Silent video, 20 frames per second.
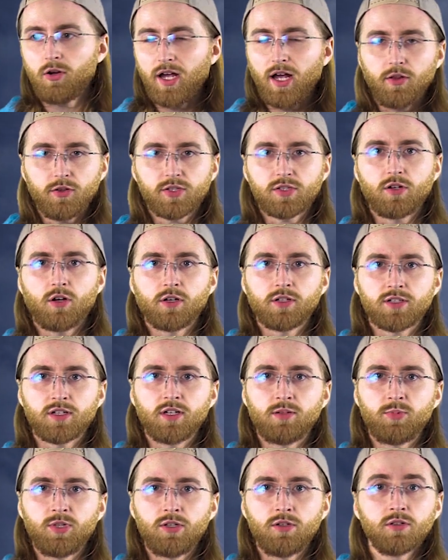how the song is
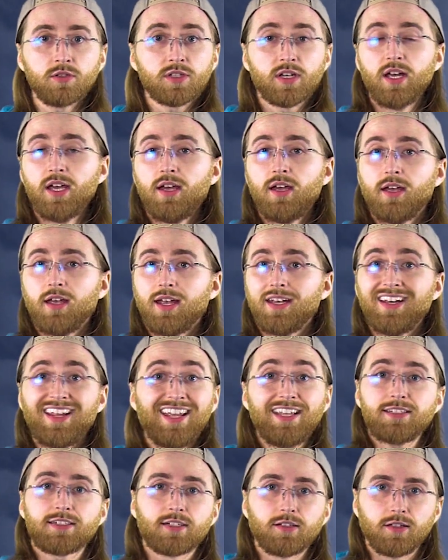going to be used, and
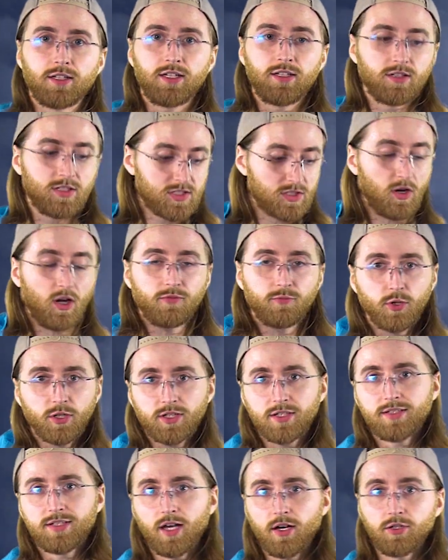instantly the software
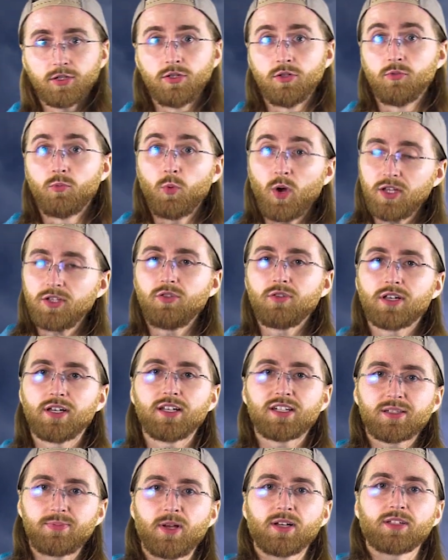could tell you what you can
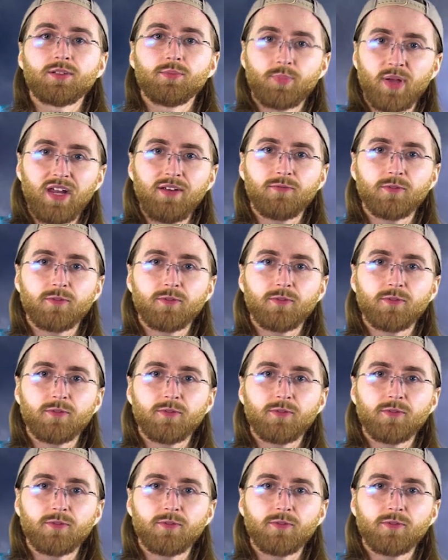expect to pay